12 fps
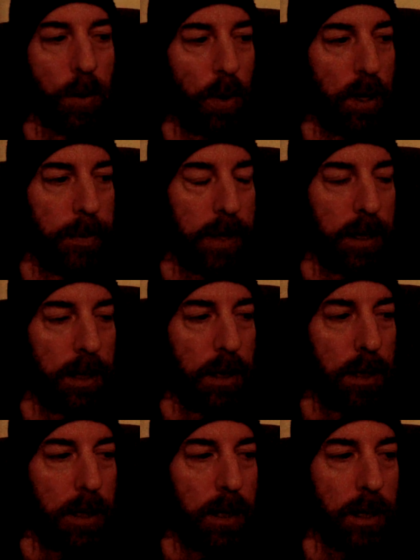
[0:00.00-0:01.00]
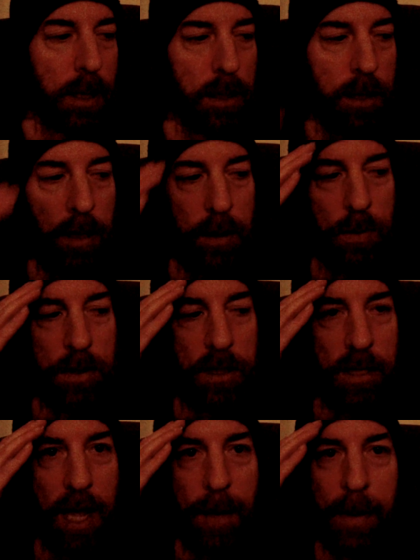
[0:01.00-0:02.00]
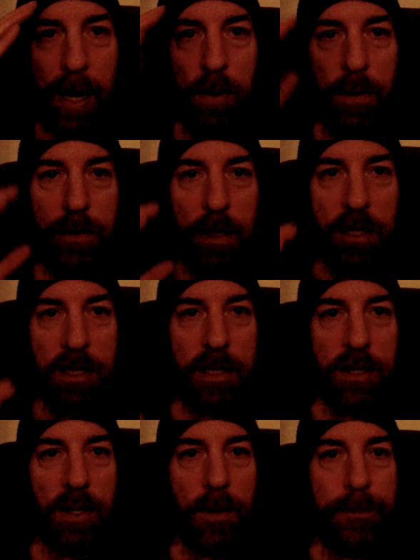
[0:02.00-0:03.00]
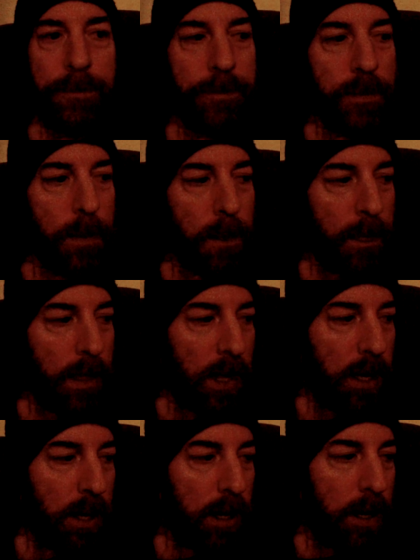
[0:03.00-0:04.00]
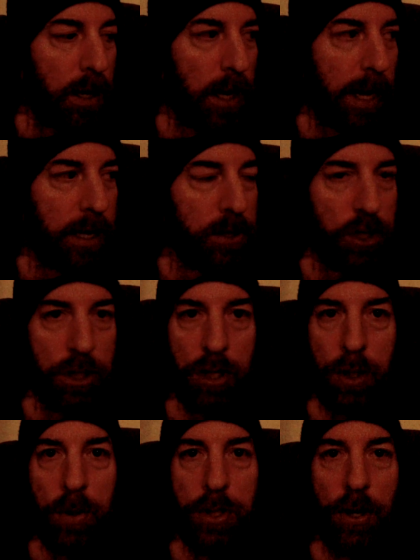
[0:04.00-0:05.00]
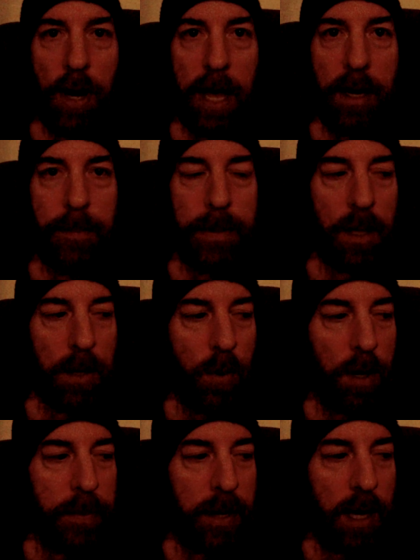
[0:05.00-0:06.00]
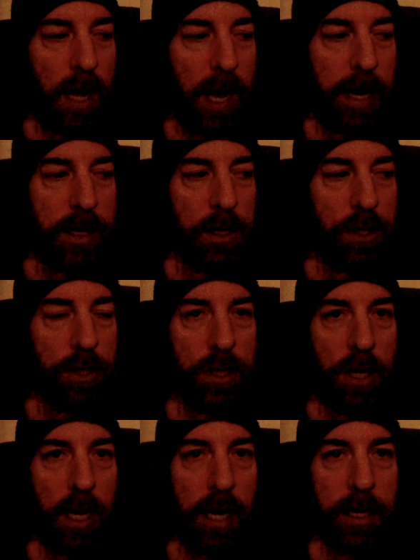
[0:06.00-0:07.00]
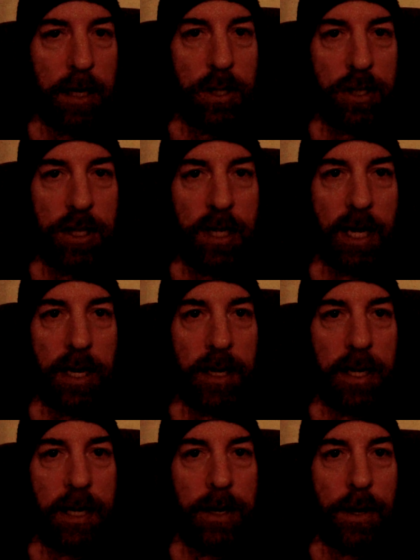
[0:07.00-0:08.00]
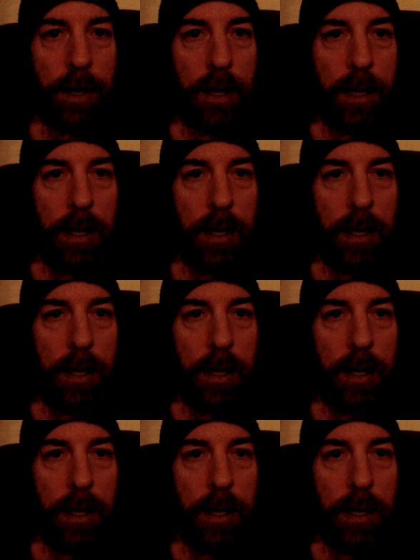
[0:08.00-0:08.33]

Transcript: like wait a minute. Can can you snap out of the system and just use your head and be like wait a minute. I can just I can just stick it in here